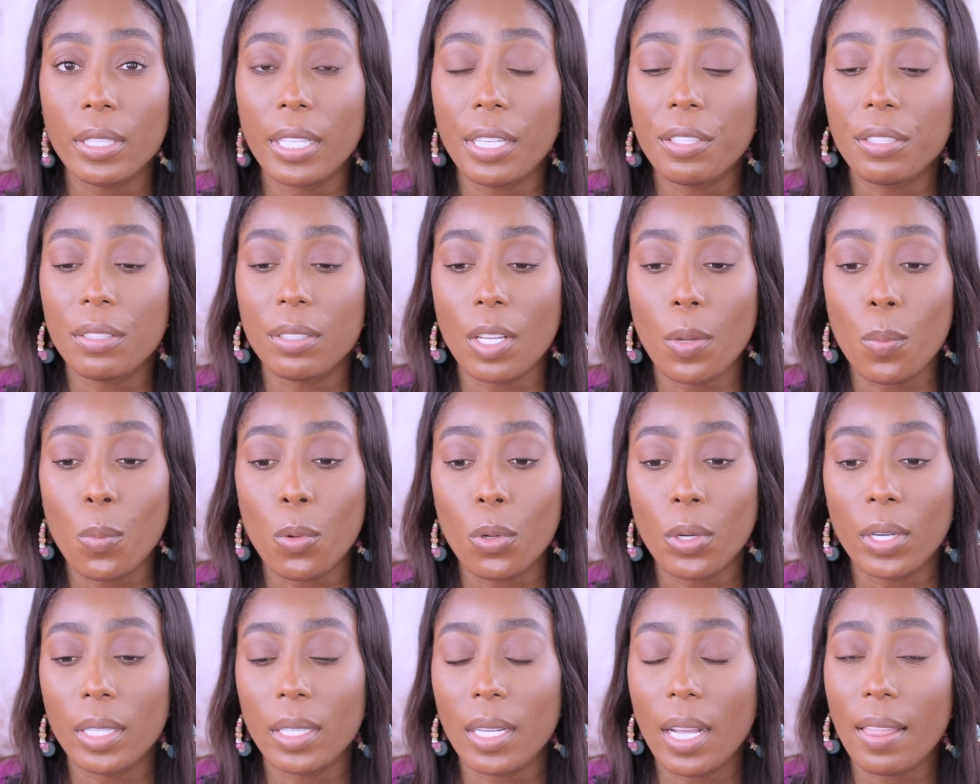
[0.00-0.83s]
there's
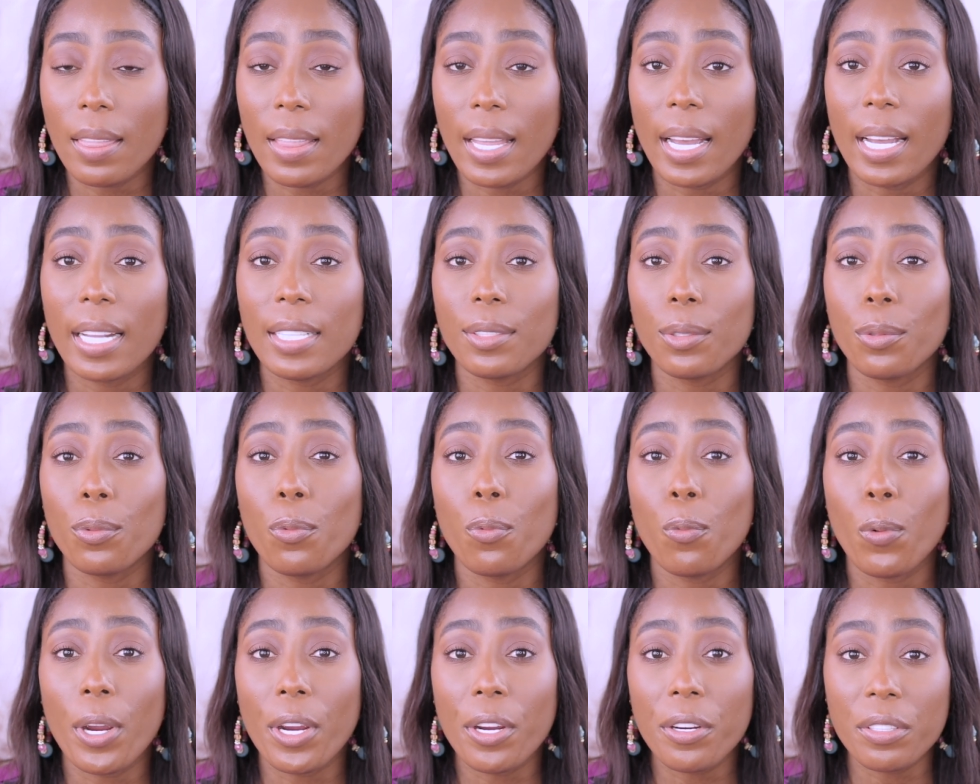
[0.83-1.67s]
someone that
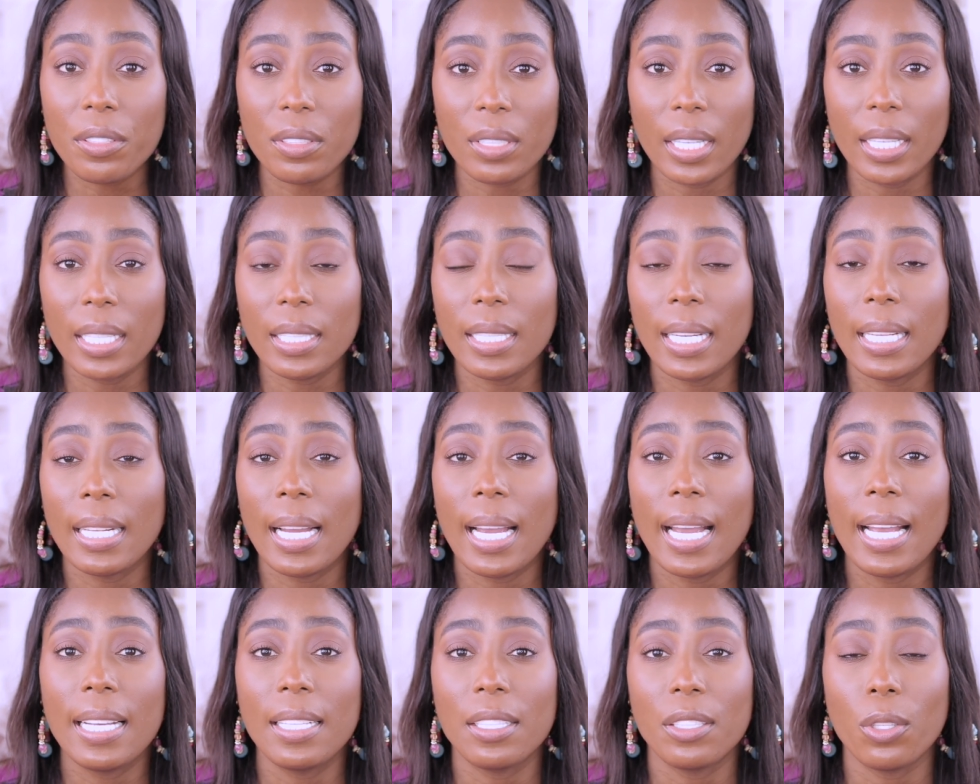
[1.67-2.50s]
wears it that
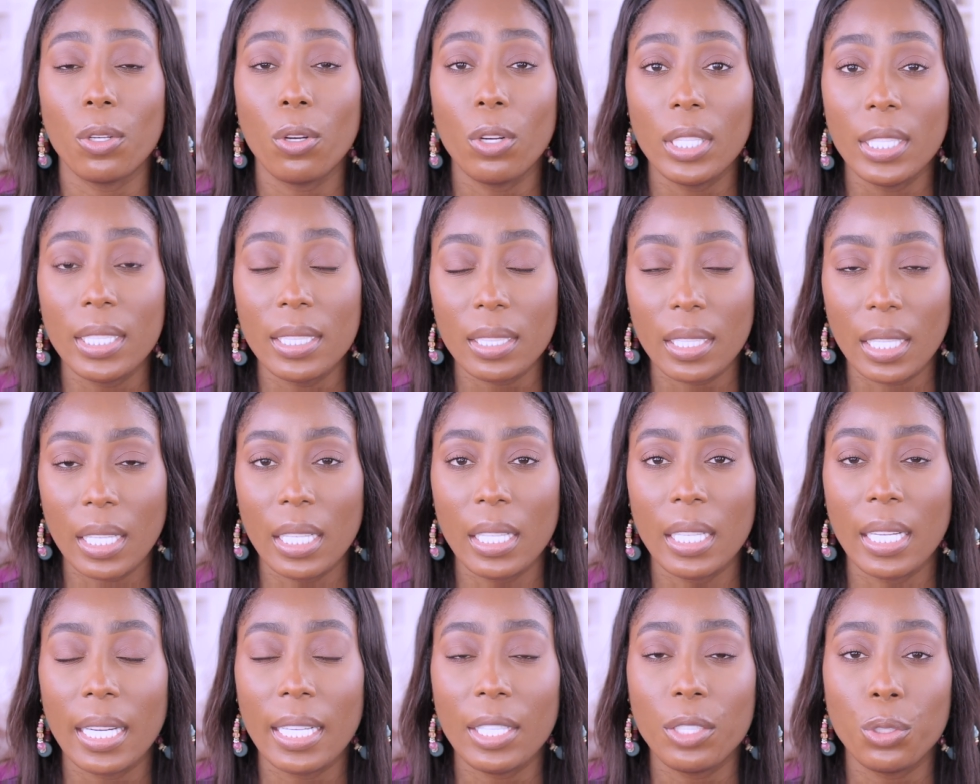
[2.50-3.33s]
has oily
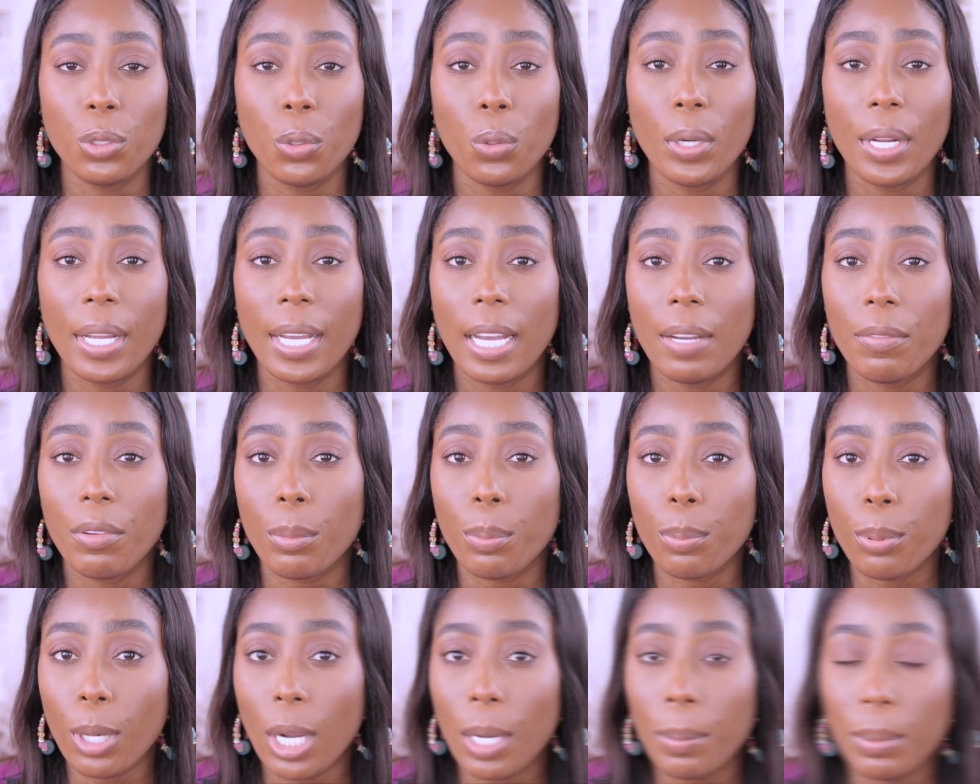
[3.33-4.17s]
skin and don't have a
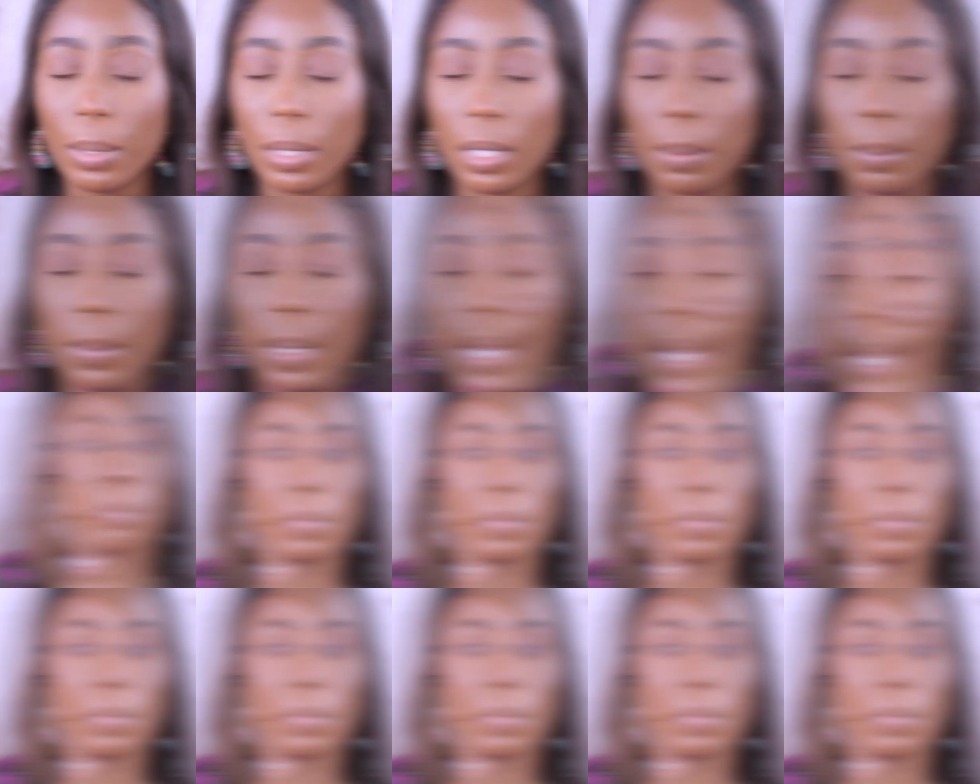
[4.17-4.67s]
problem